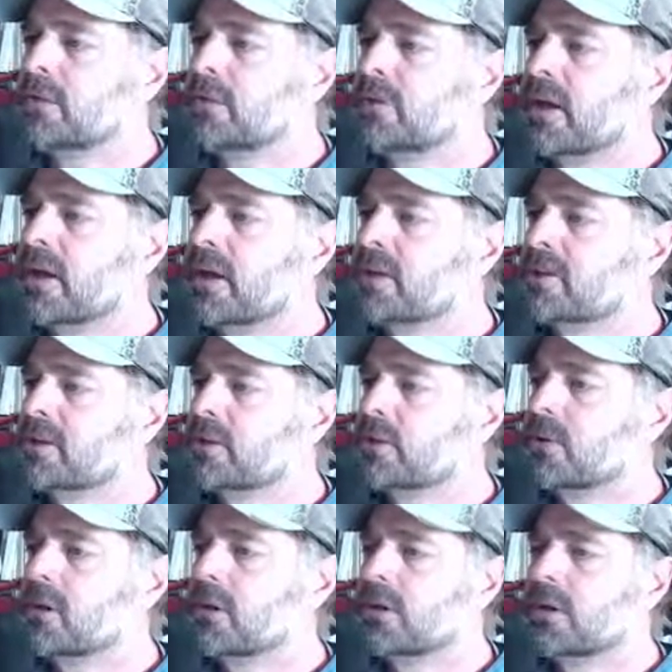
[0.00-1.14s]
We've got ace
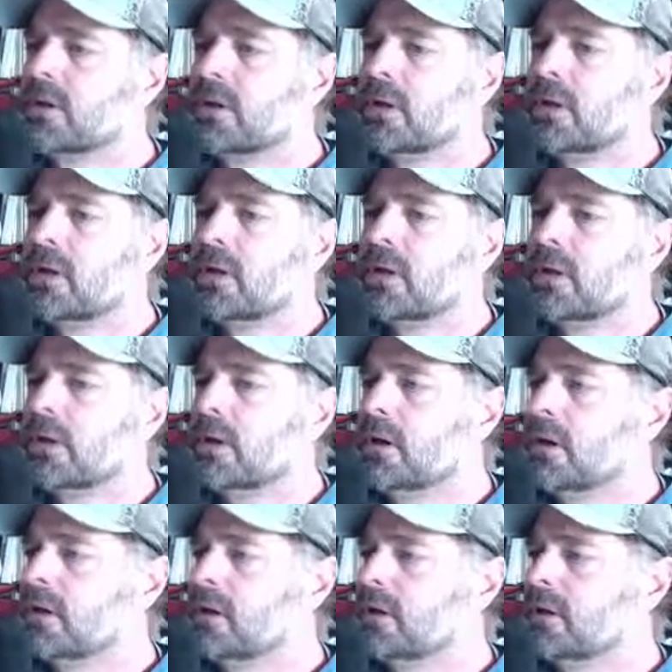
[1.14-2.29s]
3
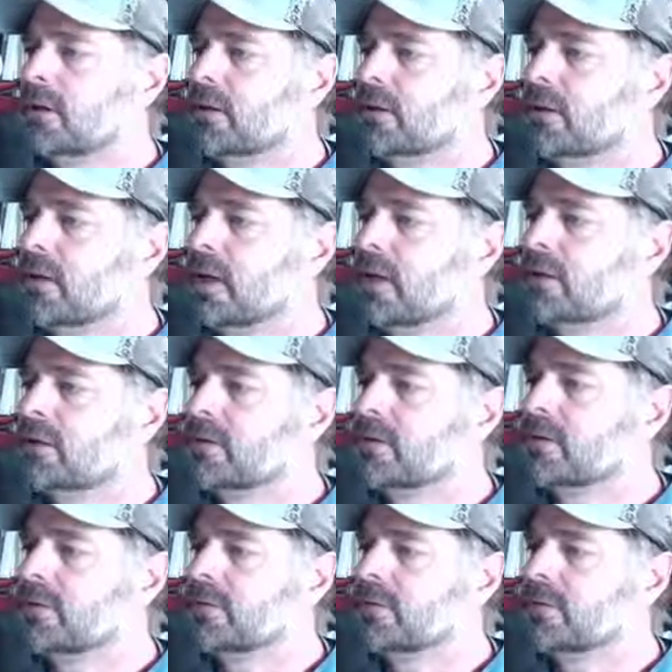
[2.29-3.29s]
in the right.